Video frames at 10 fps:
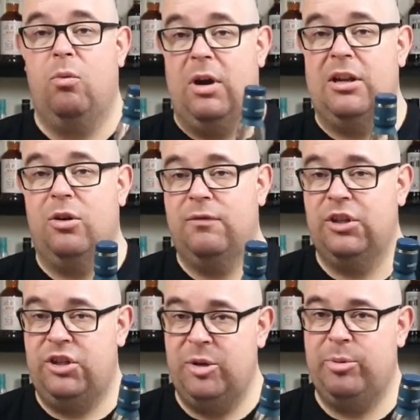One of
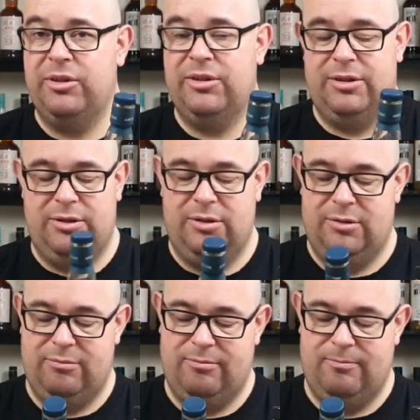the cheapest
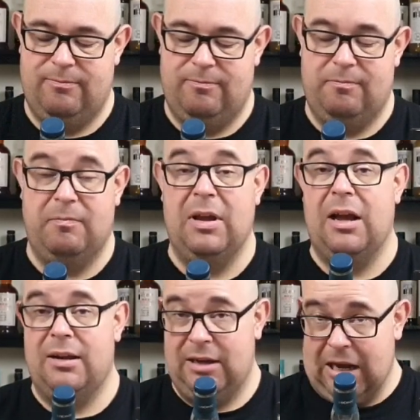
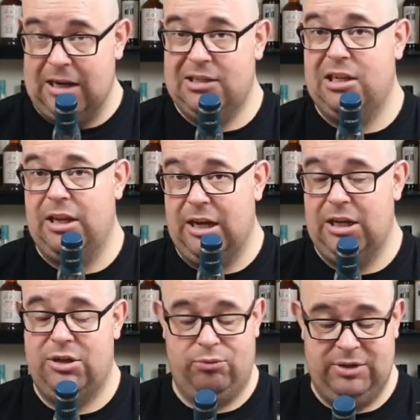nicely
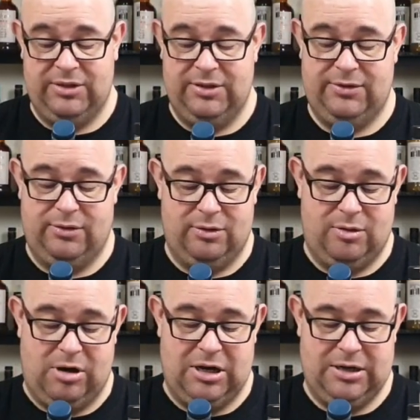aged whiskies on
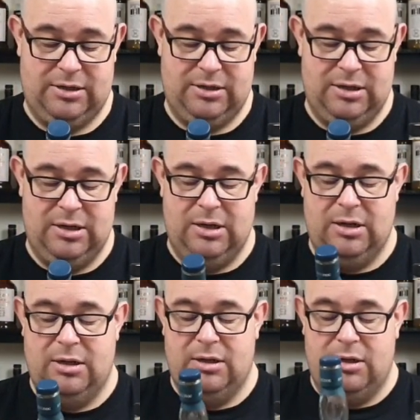the market.
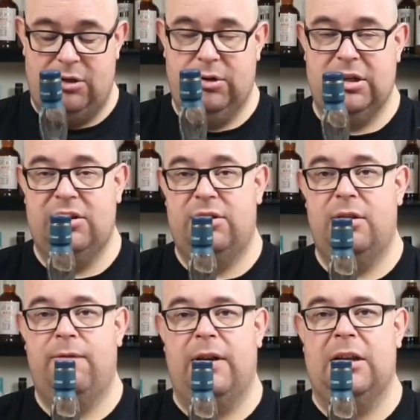You can
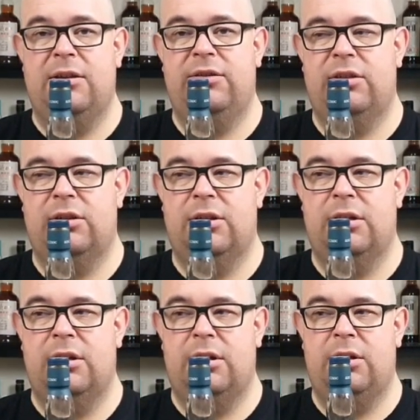still find this
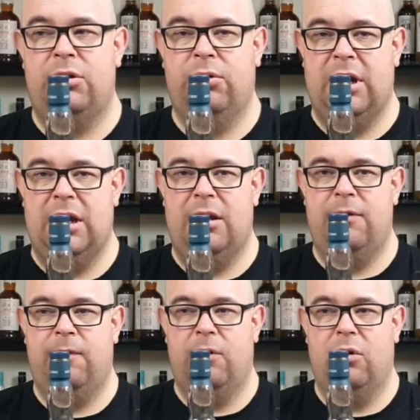in UK
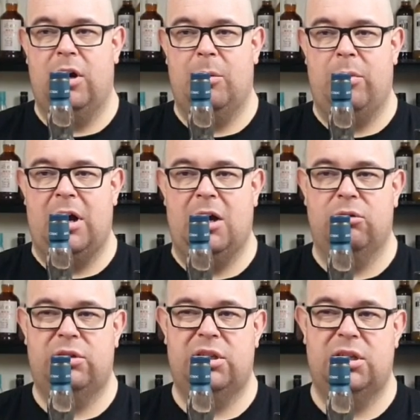for
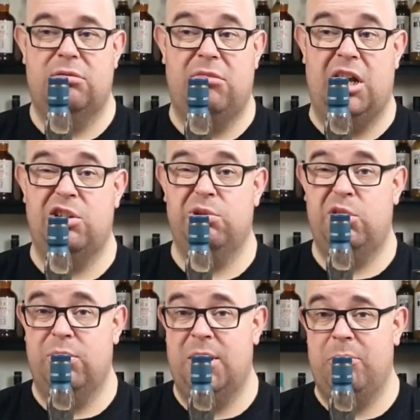about
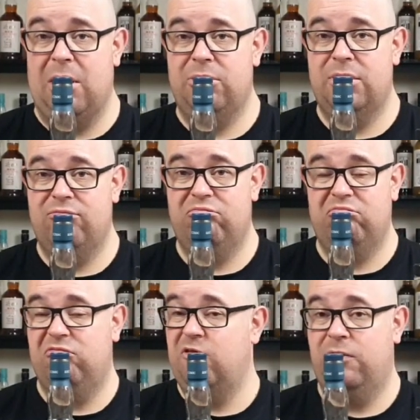£120
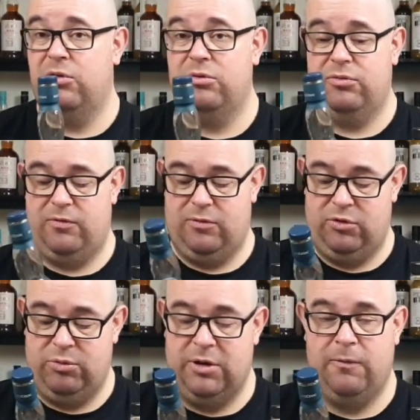for
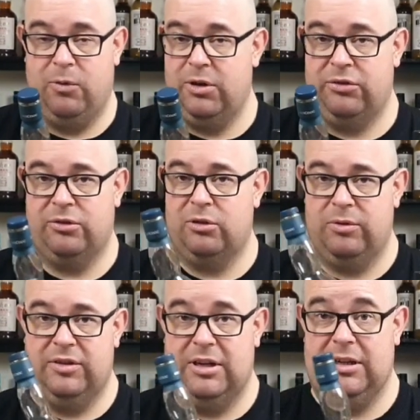24 years old
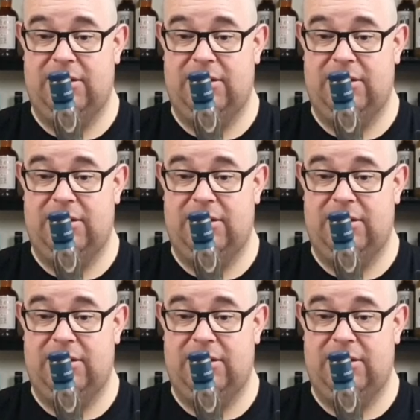whiskey.